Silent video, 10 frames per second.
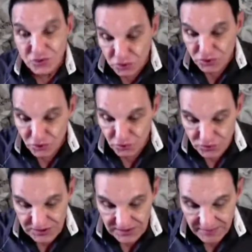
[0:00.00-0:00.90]
to
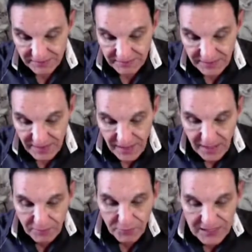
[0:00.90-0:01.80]
Jerusalem,
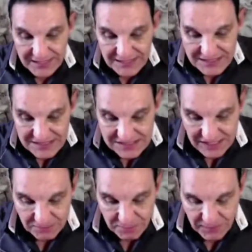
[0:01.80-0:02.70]
bringing
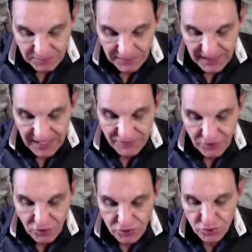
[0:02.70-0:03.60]
sick people and
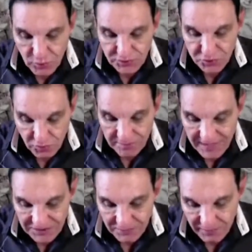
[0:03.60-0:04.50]
those who were
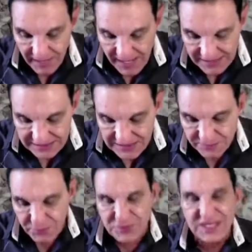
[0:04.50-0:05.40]
tormented by unclean
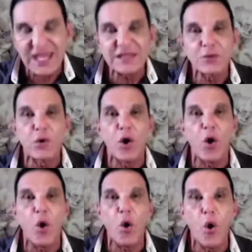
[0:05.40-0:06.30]
spirits, and they were
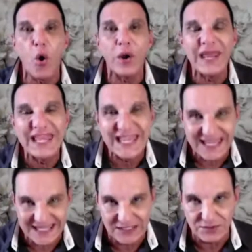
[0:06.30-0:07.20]
all
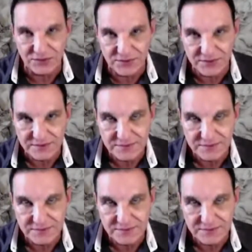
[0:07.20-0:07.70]
healed.